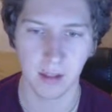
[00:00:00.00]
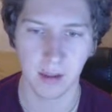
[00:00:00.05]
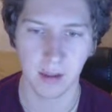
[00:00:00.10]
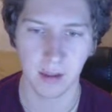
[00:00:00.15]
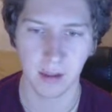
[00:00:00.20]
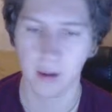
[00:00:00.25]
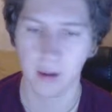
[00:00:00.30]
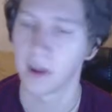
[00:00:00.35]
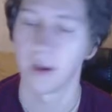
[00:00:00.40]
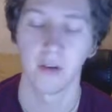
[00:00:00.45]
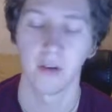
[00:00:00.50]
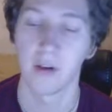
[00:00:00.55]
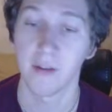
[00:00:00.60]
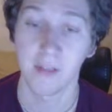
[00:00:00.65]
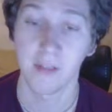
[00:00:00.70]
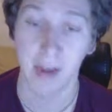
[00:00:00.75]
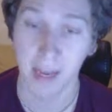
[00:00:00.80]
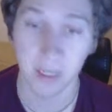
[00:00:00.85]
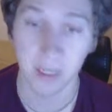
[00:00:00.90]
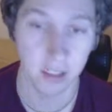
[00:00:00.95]

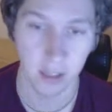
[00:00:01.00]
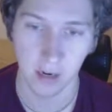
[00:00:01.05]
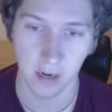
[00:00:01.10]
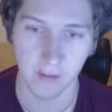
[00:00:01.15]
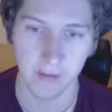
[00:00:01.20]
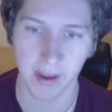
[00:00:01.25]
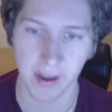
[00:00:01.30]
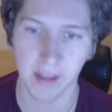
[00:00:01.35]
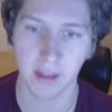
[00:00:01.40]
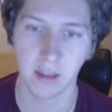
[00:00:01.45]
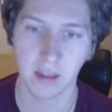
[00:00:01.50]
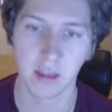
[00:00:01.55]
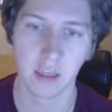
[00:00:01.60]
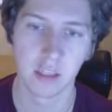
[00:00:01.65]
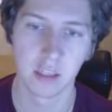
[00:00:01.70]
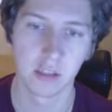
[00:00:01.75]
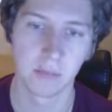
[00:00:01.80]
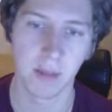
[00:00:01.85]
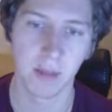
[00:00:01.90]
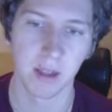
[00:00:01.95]
revelation effect,
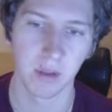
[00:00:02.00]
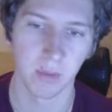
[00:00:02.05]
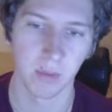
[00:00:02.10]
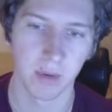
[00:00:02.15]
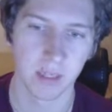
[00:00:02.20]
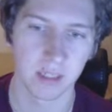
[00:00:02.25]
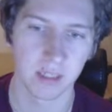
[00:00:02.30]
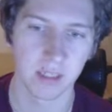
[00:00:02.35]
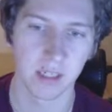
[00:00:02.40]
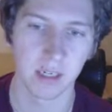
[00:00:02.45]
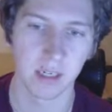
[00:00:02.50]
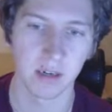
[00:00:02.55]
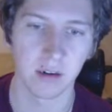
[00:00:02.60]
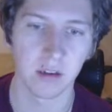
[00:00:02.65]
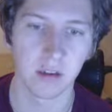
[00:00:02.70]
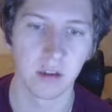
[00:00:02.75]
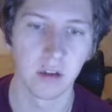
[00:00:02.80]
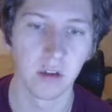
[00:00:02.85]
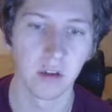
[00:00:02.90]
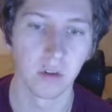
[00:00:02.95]
spend 1
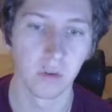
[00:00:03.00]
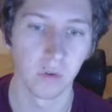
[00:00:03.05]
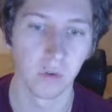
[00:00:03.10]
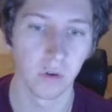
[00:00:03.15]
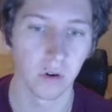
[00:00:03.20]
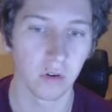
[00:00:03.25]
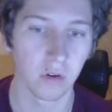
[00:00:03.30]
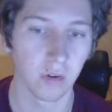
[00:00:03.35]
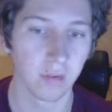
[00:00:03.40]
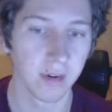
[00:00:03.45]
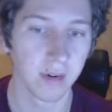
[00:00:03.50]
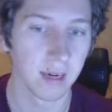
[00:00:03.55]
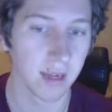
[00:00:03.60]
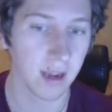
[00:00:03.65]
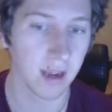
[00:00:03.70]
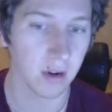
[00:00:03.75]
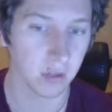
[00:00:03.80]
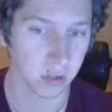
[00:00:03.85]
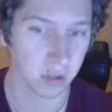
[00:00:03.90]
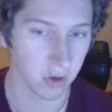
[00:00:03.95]
secret. Do not reveal
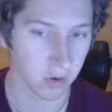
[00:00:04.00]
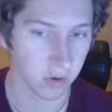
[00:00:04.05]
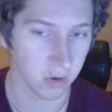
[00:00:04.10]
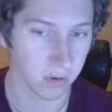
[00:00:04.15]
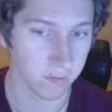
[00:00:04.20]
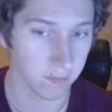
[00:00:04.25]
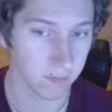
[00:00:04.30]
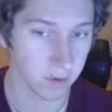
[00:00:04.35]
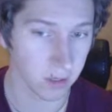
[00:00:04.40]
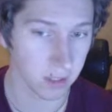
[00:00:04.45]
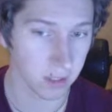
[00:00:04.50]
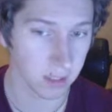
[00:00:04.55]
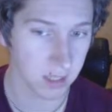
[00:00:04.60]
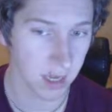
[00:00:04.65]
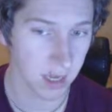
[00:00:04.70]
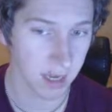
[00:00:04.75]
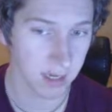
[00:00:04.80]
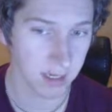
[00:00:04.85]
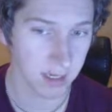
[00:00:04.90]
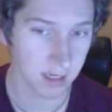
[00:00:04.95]
chaos token for this
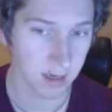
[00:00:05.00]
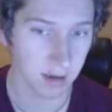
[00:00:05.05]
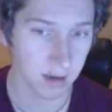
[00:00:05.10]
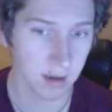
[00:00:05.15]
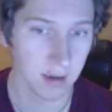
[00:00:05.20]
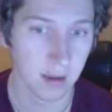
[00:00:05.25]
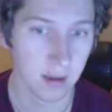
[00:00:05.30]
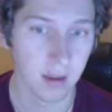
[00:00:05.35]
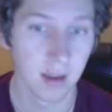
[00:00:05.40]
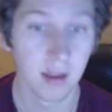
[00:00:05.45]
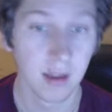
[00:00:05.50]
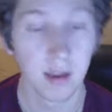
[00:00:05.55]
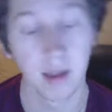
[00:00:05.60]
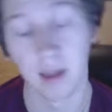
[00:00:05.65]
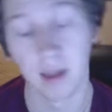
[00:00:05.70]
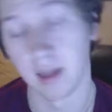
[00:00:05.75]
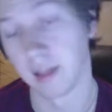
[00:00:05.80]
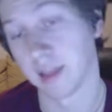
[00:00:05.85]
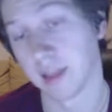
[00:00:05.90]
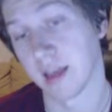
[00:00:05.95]
test.
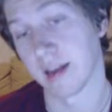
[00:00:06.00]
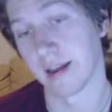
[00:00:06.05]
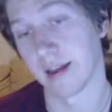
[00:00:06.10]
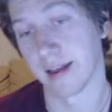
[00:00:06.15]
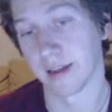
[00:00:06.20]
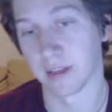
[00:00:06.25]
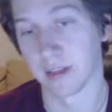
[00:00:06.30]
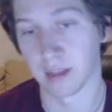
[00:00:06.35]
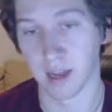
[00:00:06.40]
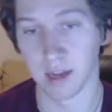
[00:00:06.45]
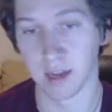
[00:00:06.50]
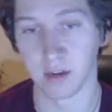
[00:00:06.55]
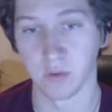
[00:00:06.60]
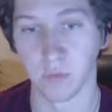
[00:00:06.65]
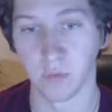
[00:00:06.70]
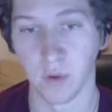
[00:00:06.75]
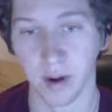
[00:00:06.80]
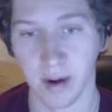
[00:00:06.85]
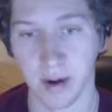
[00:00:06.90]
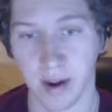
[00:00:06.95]
And then it has
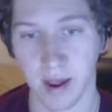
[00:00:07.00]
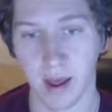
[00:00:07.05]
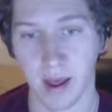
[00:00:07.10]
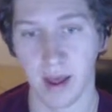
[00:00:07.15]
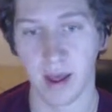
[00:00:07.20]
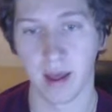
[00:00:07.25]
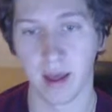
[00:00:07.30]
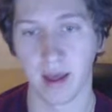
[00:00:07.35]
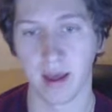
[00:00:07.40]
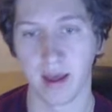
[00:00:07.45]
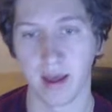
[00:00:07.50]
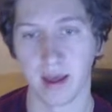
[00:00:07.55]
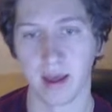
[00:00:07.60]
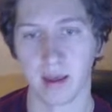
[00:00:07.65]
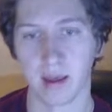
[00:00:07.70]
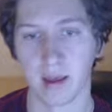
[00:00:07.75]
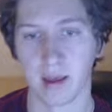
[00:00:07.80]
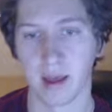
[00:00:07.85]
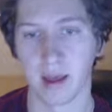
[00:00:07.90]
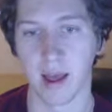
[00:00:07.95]
1
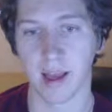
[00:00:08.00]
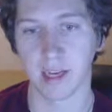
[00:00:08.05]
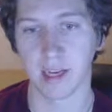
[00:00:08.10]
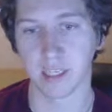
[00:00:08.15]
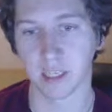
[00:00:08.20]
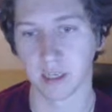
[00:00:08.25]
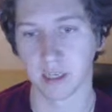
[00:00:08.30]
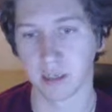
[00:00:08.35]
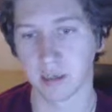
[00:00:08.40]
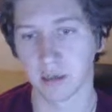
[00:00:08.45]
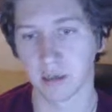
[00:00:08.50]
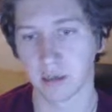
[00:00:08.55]
action.